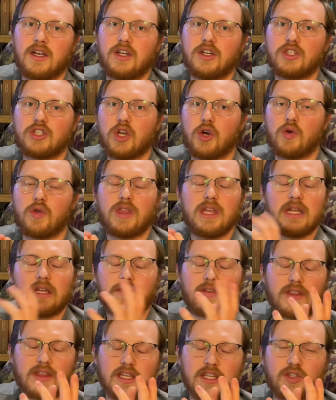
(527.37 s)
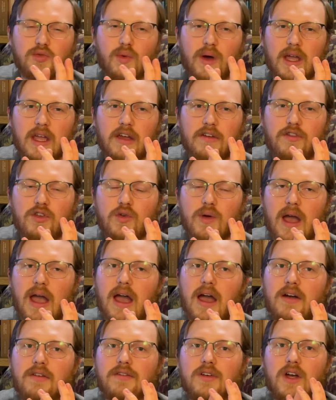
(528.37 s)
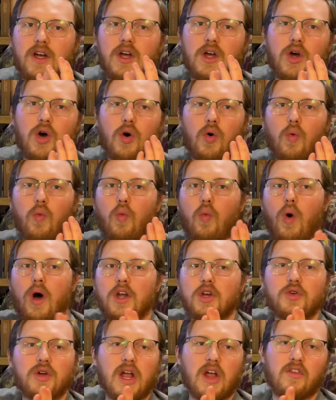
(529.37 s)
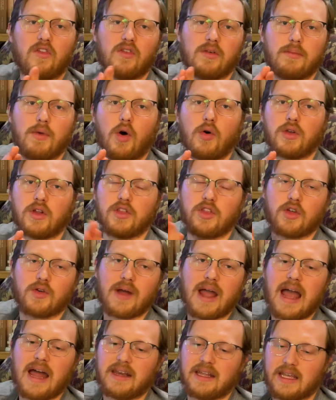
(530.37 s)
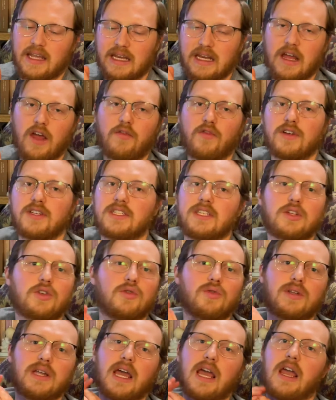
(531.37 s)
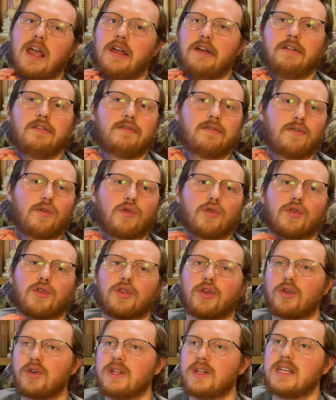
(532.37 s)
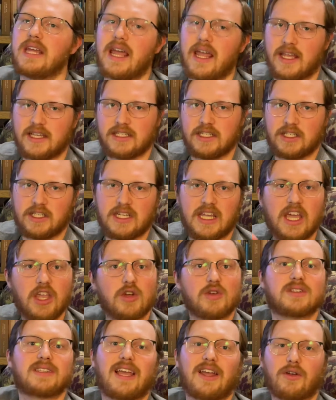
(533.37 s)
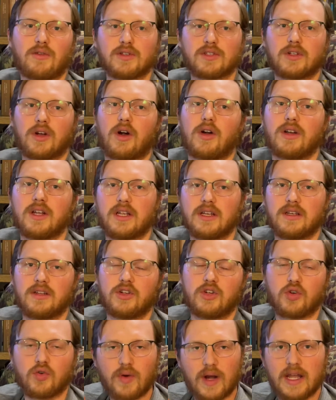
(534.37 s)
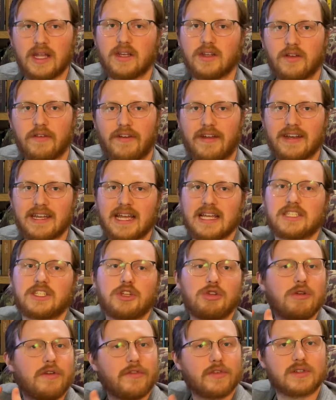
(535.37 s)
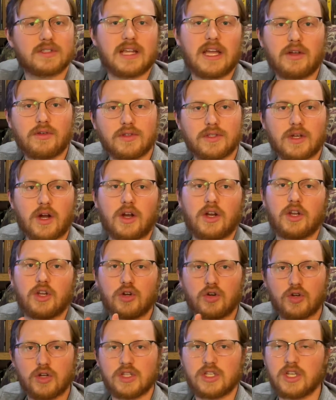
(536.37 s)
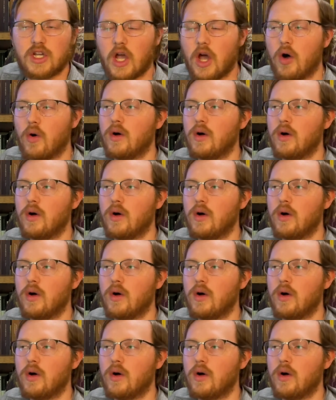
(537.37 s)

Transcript: So think of it this way: if you have 1 gram of ammonia that you're adding in every single day for 30 days to get your cycle started, great, fantastic, you have your cycle started, you're good to go.